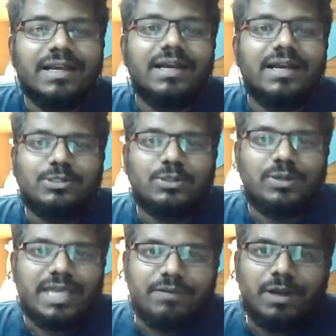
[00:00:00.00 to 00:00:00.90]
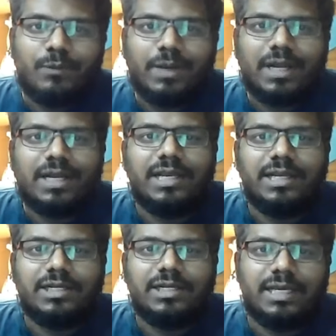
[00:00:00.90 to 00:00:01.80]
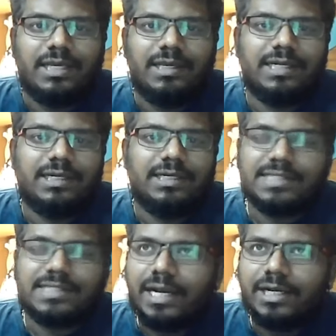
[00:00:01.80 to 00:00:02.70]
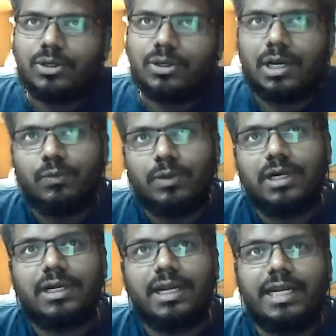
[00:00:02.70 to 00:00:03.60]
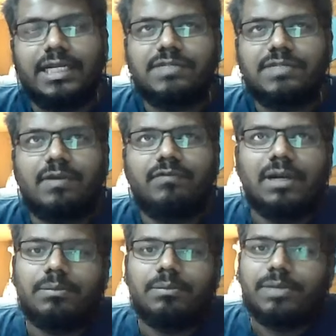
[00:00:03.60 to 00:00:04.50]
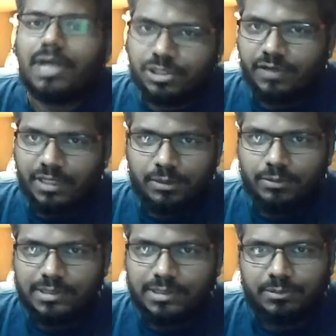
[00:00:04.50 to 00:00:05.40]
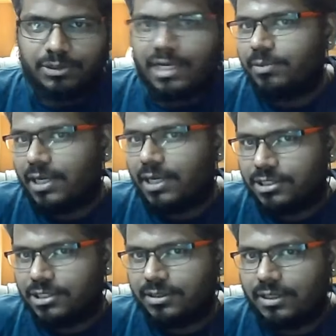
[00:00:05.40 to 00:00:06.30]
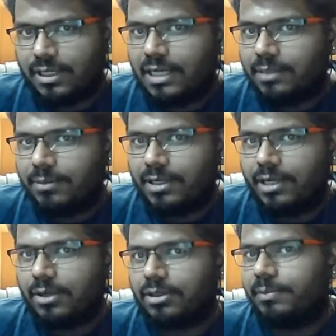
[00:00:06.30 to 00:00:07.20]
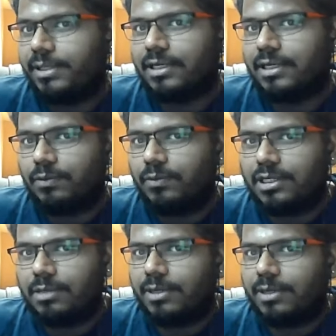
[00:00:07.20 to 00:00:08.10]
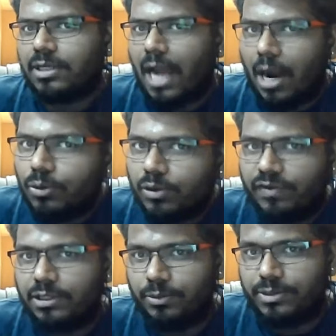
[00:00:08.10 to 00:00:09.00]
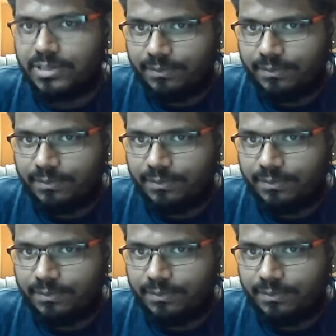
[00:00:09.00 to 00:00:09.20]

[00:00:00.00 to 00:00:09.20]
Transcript: So even when he decided to convert, it is from one branch of Hinduism to the other branch that ultimately Dr. Ambedkar converted, but not out of Hinduism.